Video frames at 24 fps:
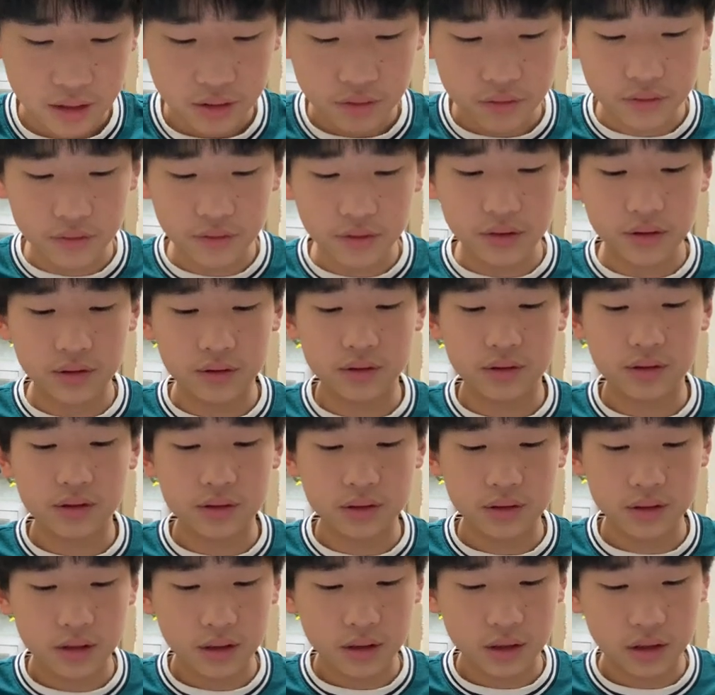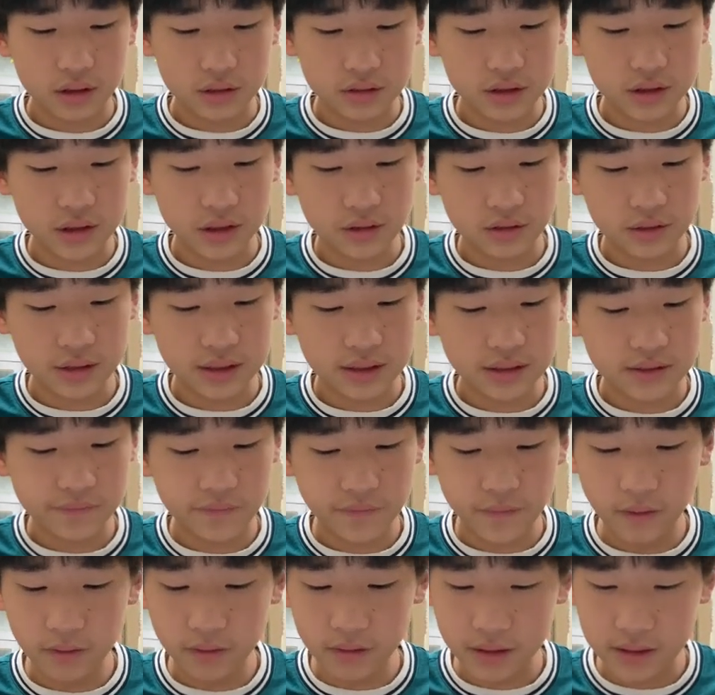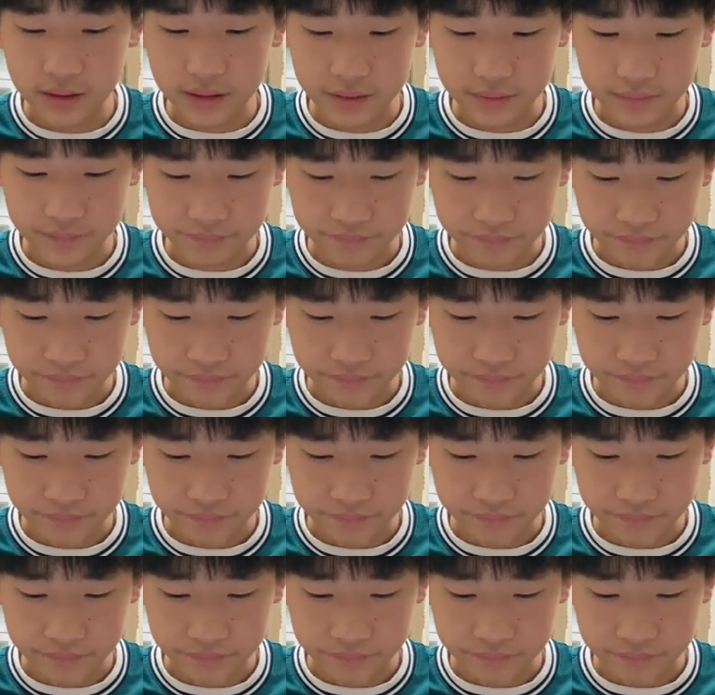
Look, a star is falling.